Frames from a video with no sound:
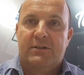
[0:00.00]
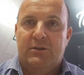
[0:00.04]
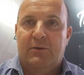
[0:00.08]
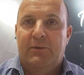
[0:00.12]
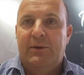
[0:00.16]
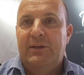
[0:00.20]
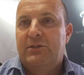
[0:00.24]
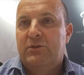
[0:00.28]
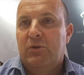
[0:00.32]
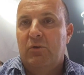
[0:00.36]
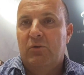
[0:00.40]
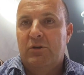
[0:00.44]
So
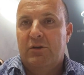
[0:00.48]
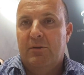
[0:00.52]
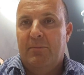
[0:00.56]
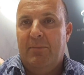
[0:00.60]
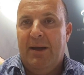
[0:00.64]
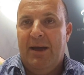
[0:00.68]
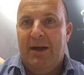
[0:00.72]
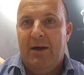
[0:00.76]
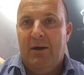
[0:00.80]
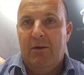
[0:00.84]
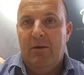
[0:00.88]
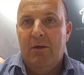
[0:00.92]
he talked
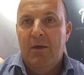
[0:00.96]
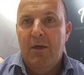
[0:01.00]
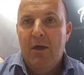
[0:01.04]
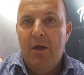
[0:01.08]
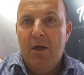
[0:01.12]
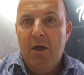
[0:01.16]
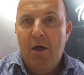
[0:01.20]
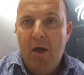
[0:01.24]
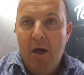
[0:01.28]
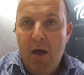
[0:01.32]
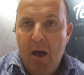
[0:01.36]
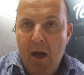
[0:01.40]
about
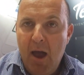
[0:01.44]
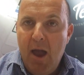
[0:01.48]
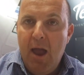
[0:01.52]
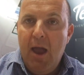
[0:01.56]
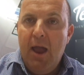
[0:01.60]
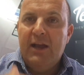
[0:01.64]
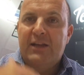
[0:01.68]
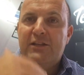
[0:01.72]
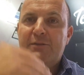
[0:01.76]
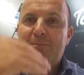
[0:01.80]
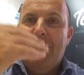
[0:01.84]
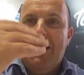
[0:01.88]

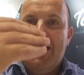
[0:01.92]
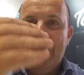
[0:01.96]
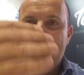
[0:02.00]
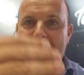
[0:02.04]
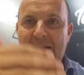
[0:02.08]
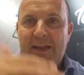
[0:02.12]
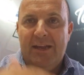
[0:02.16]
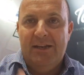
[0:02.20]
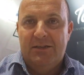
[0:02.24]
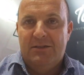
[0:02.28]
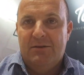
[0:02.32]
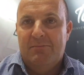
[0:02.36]

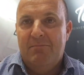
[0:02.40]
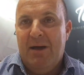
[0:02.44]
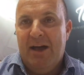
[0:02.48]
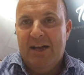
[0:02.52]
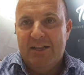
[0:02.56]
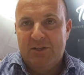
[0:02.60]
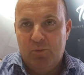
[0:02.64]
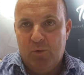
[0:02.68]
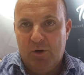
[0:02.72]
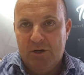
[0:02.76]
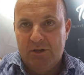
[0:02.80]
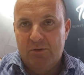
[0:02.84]
expanding into
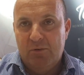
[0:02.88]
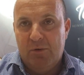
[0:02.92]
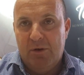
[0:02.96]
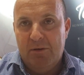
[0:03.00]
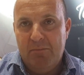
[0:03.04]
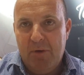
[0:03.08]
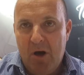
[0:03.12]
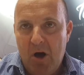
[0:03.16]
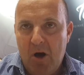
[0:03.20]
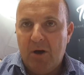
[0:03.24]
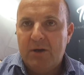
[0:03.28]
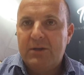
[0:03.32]
mass
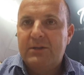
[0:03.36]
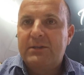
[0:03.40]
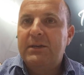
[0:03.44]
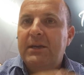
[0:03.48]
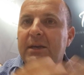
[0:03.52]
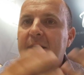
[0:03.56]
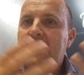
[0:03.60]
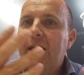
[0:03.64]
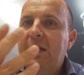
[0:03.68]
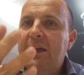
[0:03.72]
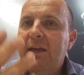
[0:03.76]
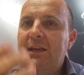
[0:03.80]
one-to-one
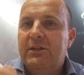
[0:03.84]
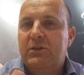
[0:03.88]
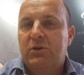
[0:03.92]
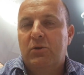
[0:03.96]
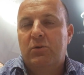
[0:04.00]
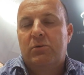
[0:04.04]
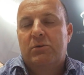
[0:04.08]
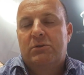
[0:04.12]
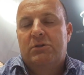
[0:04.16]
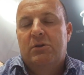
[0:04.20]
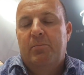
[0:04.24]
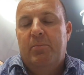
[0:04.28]
marketing. He
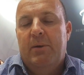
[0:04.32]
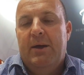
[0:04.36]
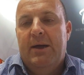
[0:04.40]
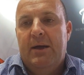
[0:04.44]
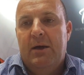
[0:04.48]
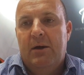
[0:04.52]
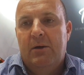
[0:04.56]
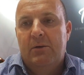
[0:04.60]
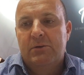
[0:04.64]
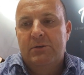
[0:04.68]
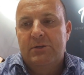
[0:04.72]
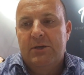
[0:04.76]
talked
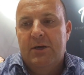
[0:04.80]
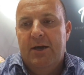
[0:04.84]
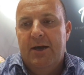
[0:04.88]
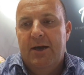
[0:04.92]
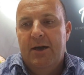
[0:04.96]
about